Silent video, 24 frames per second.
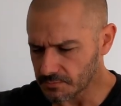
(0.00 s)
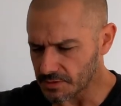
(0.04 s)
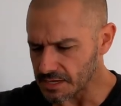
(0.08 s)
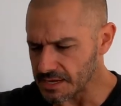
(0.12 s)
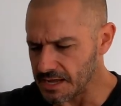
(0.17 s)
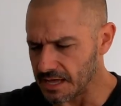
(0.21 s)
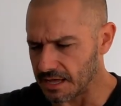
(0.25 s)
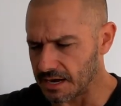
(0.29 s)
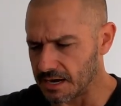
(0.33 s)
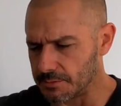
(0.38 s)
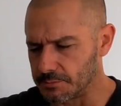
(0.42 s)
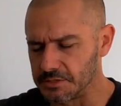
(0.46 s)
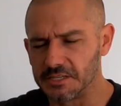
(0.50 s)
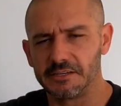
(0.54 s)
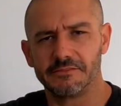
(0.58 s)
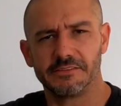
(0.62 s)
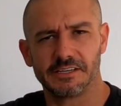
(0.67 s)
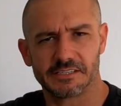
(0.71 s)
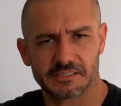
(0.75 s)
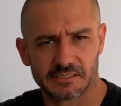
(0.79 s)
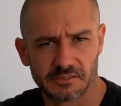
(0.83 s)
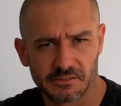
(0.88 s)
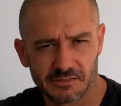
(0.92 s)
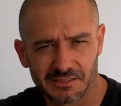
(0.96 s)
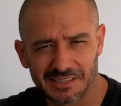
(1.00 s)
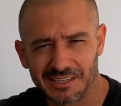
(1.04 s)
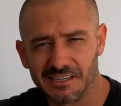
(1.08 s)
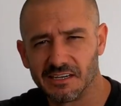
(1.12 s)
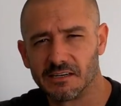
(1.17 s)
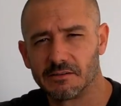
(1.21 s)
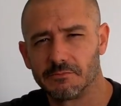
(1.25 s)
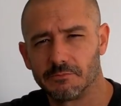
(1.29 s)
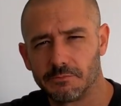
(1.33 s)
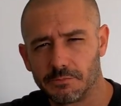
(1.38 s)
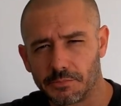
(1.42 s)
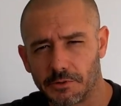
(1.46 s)
and I believe that's only
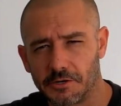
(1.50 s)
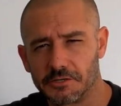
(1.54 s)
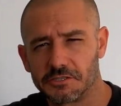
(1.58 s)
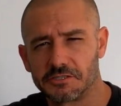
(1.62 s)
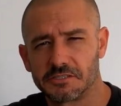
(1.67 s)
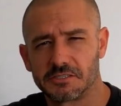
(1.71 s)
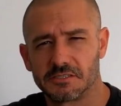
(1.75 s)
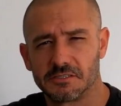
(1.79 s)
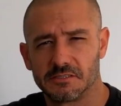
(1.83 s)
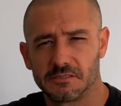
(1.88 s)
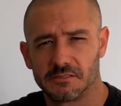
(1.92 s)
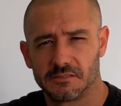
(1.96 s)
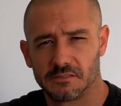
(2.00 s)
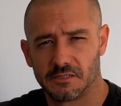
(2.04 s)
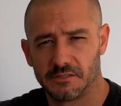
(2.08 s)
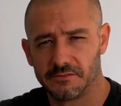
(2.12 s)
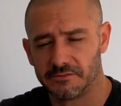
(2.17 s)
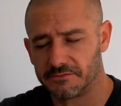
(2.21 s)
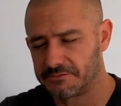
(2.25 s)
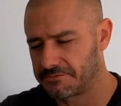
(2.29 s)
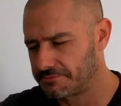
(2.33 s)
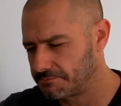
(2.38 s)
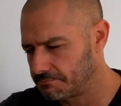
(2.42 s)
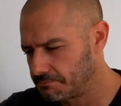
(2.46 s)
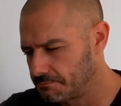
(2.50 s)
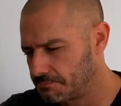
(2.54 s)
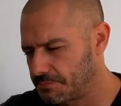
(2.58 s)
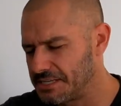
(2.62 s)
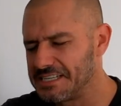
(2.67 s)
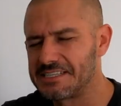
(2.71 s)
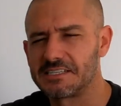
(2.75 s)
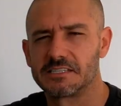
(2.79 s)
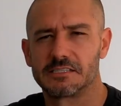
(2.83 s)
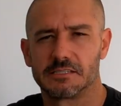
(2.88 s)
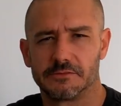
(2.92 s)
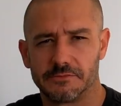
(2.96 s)
on purchases of
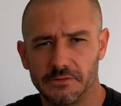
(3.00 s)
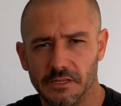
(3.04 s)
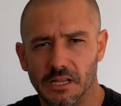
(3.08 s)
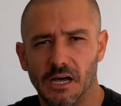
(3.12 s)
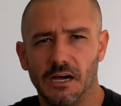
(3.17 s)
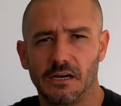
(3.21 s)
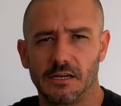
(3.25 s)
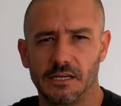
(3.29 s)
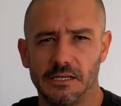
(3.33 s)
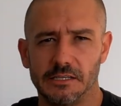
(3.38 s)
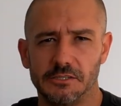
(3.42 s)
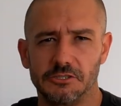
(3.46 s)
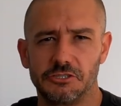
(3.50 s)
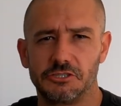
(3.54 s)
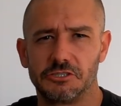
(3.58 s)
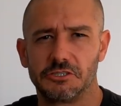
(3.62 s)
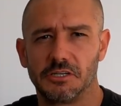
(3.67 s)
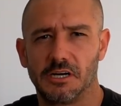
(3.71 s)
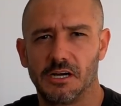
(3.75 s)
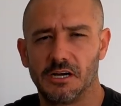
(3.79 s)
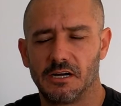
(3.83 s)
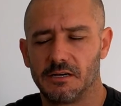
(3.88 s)
pieces of luggage.